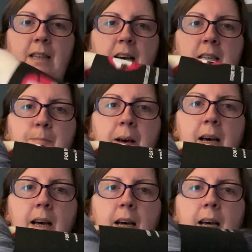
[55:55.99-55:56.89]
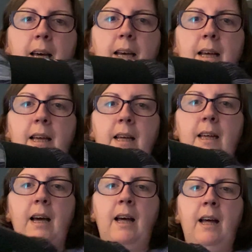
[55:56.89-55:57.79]
is
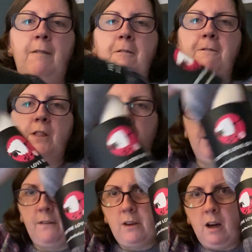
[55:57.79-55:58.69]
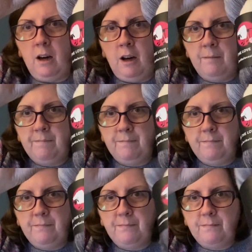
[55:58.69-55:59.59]
by For the Love of Yarn.
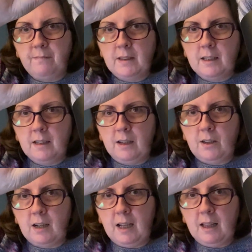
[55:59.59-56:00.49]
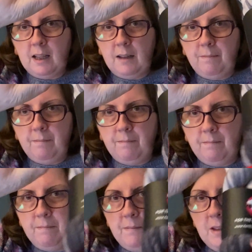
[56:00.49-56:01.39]
I do like that.
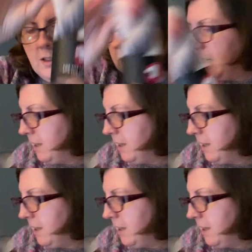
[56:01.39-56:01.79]
So I